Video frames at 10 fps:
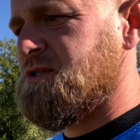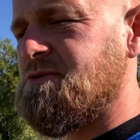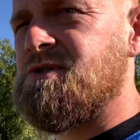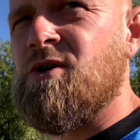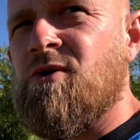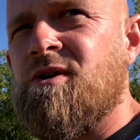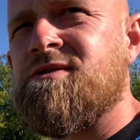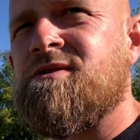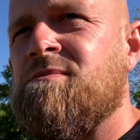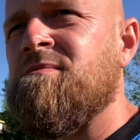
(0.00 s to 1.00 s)
She was showing
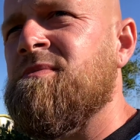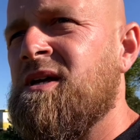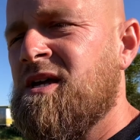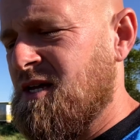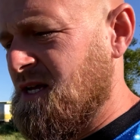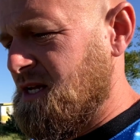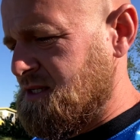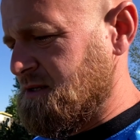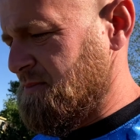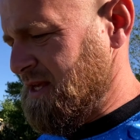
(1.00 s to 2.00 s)
us some